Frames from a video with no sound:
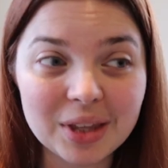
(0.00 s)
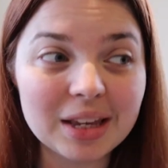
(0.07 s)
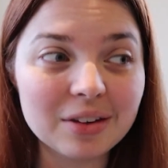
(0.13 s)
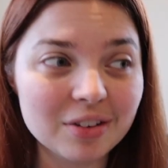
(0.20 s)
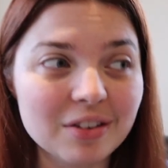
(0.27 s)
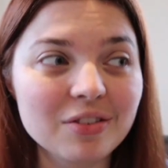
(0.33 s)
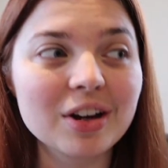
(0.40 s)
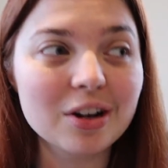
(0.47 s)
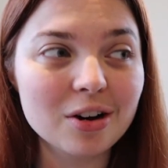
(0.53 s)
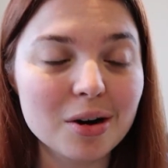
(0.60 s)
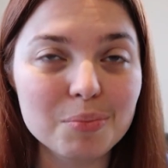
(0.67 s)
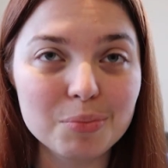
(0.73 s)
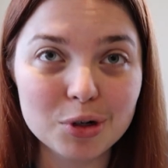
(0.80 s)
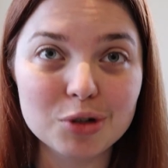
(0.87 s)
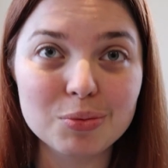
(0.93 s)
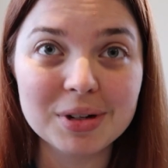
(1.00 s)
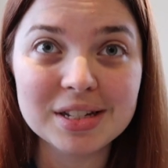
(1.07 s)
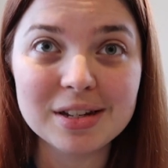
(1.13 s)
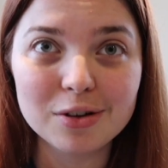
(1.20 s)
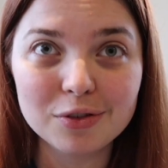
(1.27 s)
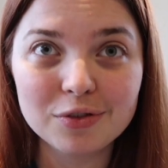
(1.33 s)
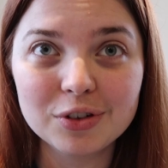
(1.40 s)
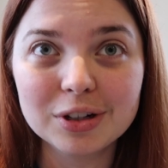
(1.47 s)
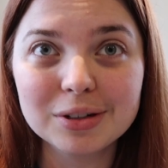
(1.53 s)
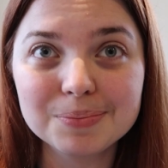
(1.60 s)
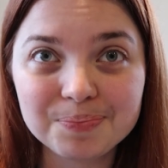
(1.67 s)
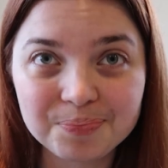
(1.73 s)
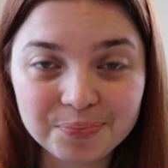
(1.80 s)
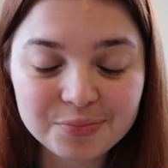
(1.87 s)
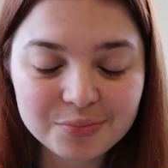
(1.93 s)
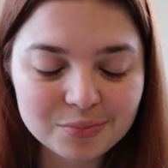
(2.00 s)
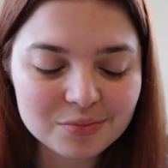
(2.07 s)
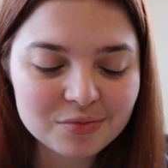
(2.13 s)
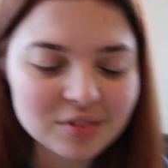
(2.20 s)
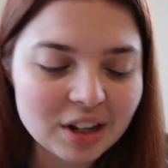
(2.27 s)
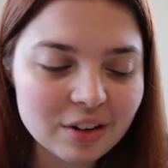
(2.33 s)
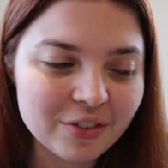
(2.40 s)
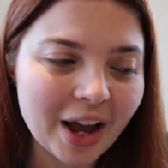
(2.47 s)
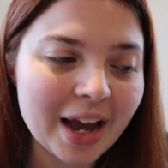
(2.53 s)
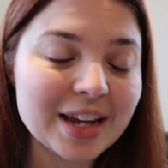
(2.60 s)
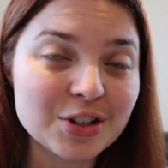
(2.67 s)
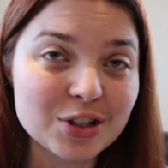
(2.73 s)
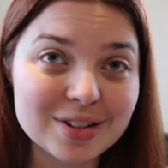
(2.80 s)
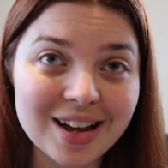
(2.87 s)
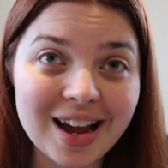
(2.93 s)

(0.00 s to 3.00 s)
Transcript: Even if I can't push myself for ages,